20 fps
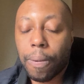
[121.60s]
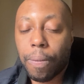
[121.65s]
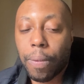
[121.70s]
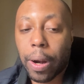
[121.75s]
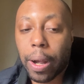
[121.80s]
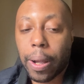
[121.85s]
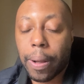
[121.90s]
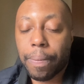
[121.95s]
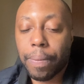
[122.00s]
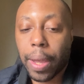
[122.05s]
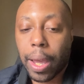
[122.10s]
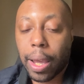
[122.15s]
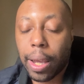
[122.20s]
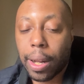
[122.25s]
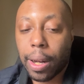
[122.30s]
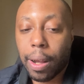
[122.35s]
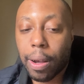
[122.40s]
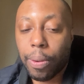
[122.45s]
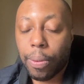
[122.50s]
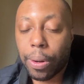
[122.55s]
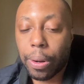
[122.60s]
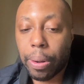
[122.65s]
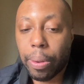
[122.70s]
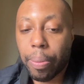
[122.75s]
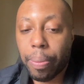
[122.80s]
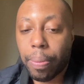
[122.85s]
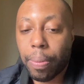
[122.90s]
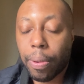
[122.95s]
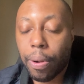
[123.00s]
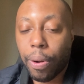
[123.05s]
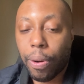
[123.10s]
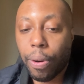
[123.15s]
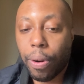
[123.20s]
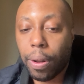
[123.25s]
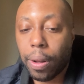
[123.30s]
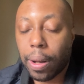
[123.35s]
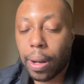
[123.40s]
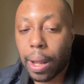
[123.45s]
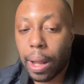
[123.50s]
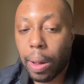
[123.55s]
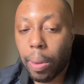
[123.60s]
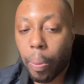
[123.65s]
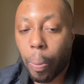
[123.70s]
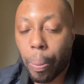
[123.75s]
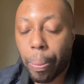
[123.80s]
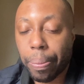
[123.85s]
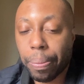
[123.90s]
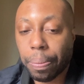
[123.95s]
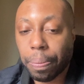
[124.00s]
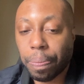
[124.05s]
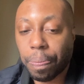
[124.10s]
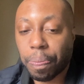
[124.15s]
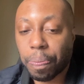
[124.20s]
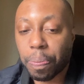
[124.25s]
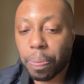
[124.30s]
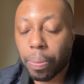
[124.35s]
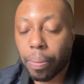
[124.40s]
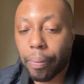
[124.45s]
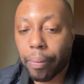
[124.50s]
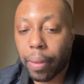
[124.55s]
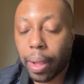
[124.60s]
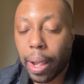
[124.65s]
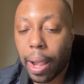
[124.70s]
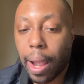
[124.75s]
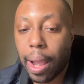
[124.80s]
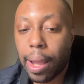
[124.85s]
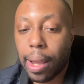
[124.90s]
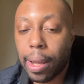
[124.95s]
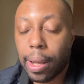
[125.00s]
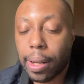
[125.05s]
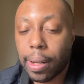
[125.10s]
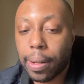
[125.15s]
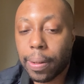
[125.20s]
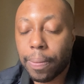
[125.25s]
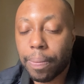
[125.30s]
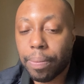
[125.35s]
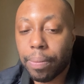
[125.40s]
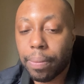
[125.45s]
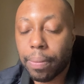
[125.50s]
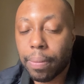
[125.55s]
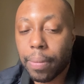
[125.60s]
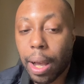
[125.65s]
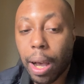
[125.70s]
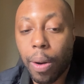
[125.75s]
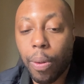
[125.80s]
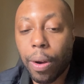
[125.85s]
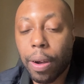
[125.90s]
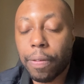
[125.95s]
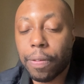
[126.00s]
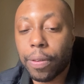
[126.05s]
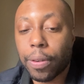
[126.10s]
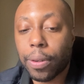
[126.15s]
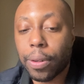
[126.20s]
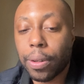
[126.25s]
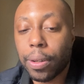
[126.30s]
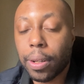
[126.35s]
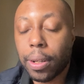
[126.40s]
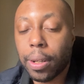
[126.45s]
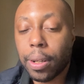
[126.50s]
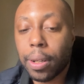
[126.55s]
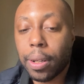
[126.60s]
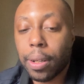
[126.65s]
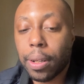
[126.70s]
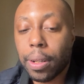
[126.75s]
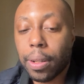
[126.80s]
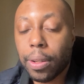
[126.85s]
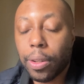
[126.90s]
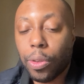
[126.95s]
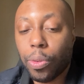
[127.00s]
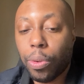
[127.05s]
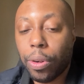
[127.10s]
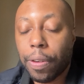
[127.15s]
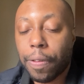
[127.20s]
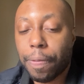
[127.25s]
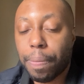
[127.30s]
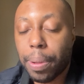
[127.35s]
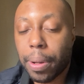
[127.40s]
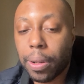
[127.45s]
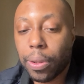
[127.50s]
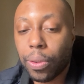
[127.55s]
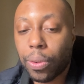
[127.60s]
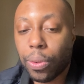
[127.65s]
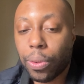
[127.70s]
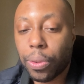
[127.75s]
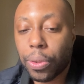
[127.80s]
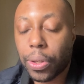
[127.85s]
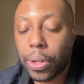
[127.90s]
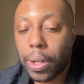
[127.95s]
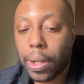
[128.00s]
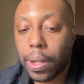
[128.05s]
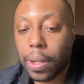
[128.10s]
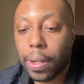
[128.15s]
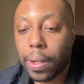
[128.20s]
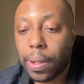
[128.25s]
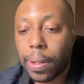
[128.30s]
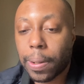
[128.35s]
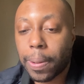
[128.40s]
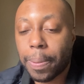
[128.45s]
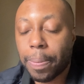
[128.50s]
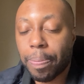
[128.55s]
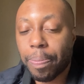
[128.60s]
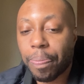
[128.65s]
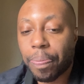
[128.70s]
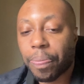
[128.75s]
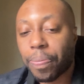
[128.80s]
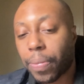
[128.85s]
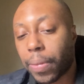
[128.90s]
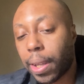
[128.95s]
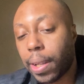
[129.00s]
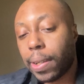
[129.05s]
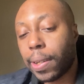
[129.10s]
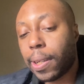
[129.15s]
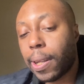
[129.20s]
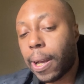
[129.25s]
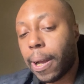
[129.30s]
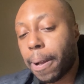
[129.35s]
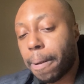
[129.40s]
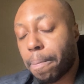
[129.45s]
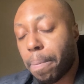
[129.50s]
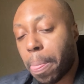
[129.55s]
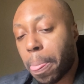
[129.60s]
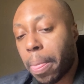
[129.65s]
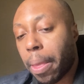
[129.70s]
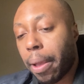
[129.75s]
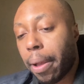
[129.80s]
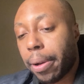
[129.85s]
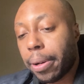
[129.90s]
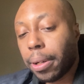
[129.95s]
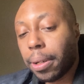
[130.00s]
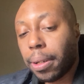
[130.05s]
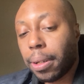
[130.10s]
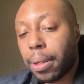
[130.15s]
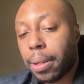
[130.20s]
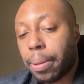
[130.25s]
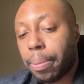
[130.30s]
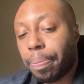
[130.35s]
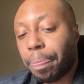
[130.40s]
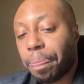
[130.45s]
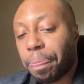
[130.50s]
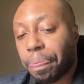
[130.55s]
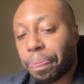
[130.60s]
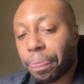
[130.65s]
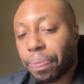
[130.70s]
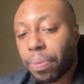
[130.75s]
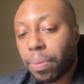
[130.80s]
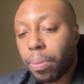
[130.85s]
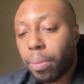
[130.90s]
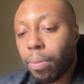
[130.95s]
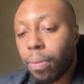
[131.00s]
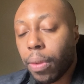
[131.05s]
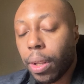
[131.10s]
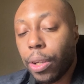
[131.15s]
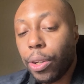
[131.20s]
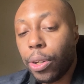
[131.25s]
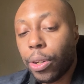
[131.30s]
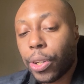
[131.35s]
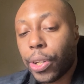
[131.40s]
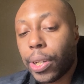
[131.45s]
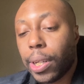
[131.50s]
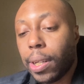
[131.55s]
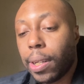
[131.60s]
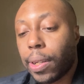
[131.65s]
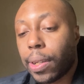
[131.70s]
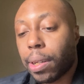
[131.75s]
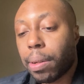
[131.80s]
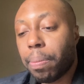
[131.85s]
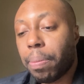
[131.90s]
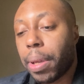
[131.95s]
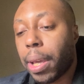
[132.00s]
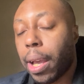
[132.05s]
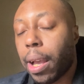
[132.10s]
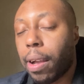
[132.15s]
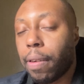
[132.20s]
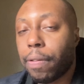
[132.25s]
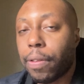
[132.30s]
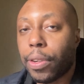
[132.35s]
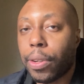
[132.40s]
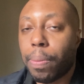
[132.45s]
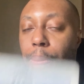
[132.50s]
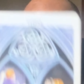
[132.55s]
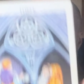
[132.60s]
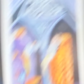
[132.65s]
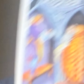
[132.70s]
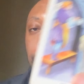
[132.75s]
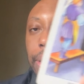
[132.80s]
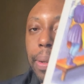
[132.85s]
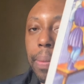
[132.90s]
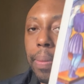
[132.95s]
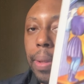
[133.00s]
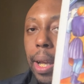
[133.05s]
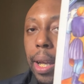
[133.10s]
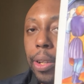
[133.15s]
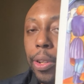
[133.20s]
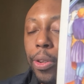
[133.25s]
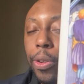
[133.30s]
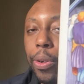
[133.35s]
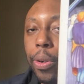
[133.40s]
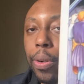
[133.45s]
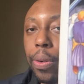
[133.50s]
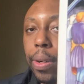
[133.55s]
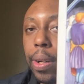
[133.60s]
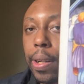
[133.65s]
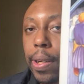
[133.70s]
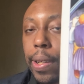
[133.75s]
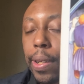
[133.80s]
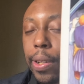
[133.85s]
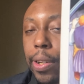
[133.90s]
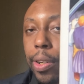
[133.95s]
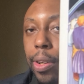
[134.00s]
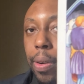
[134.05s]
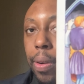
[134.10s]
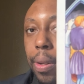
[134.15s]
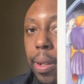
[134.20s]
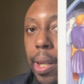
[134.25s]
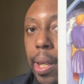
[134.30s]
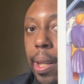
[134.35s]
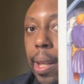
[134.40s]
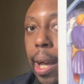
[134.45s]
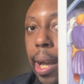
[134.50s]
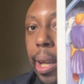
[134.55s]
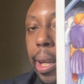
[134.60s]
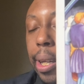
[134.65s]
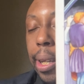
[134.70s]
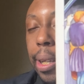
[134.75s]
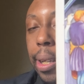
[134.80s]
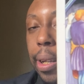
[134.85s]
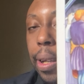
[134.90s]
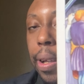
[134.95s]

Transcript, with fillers: right? Hanging out with them, all of that. And however, the three of pentacles is is that um you're seeing some behaviors about them that you don't necessarily like.